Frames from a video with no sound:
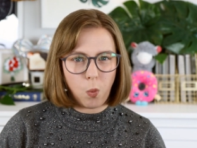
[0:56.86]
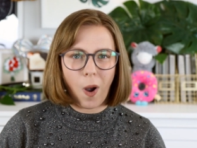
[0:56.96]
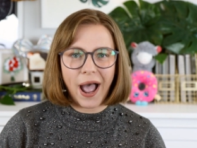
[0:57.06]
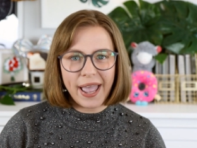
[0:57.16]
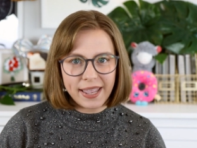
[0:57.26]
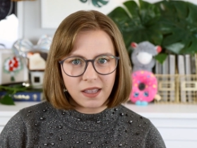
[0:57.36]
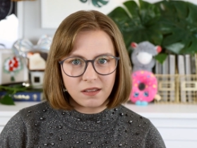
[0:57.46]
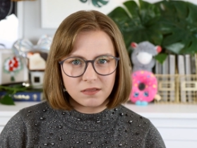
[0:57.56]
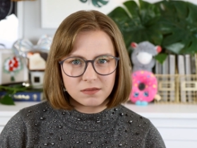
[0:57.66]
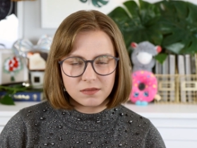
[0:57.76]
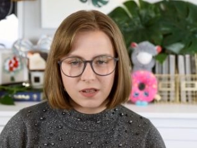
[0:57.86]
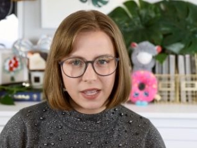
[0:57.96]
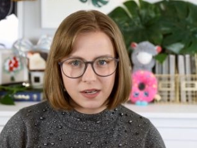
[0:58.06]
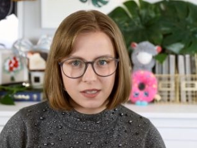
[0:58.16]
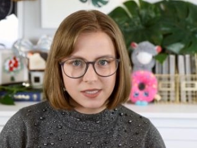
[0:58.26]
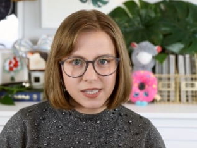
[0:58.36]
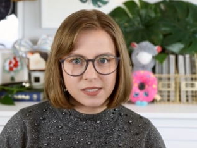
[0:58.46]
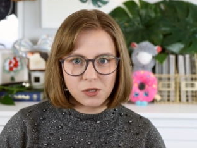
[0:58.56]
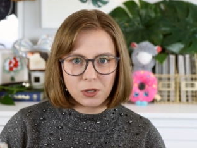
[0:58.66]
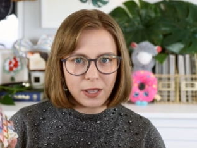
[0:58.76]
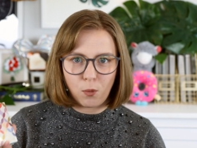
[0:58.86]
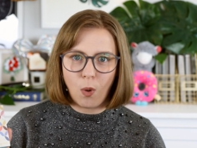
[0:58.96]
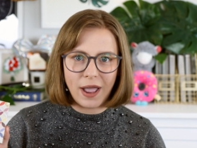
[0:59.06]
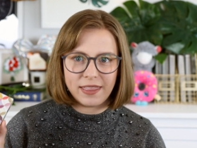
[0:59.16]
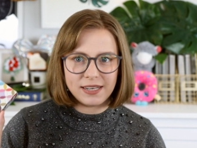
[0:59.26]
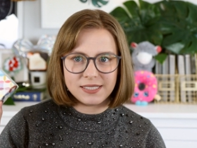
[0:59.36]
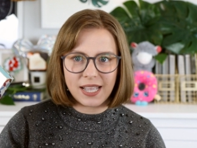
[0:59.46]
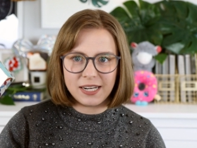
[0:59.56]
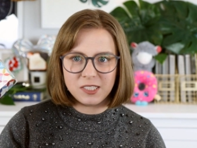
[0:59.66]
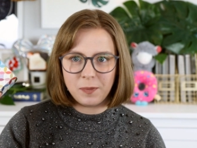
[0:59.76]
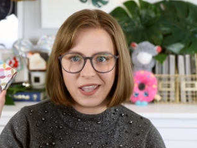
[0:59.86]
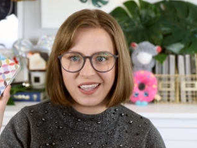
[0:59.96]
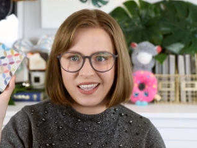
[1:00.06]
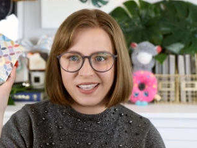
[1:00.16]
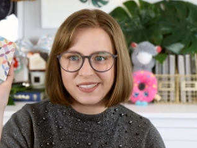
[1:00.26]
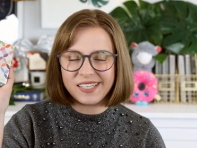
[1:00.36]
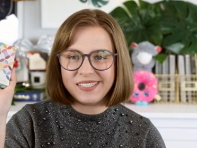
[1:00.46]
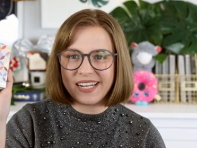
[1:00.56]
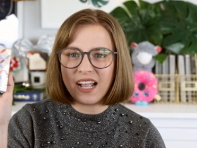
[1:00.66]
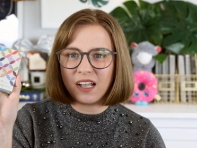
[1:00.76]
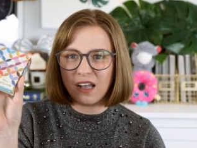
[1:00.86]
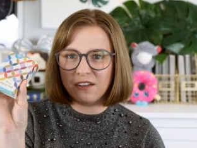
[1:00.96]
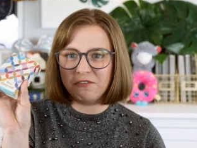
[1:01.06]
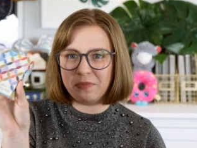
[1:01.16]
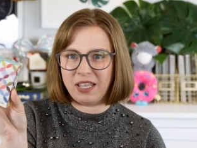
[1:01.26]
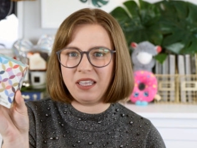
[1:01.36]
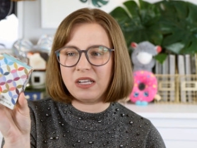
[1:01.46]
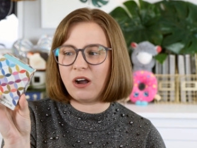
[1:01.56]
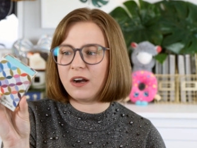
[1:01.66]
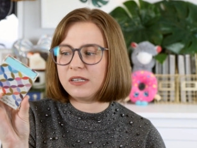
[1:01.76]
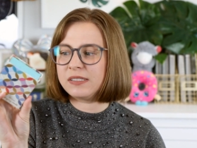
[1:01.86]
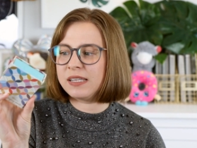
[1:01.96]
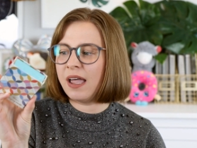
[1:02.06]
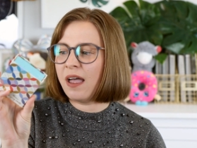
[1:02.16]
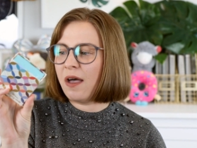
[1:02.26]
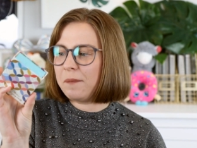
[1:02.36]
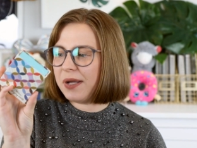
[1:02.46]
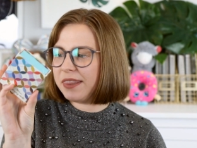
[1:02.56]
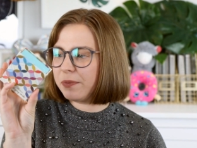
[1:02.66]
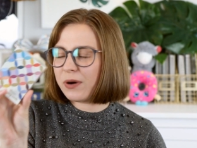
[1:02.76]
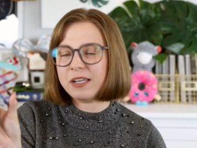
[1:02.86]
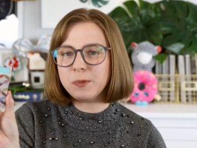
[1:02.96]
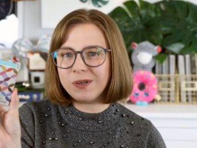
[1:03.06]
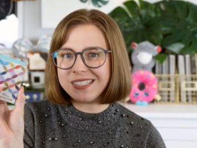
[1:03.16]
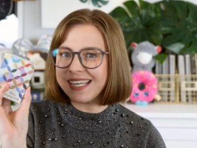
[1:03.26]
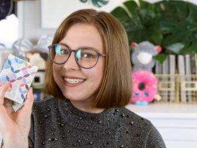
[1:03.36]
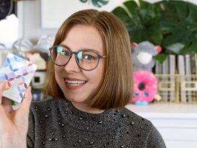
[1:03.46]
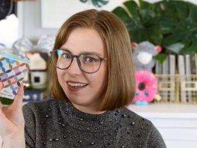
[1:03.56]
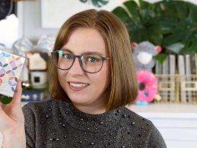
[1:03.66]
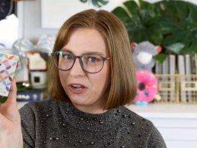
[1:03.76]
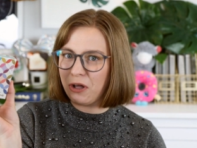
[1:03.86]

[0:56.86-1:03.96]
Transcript: why it exists or, like, why they decided to make it. It's a deck of playing cards, but the price point's at ten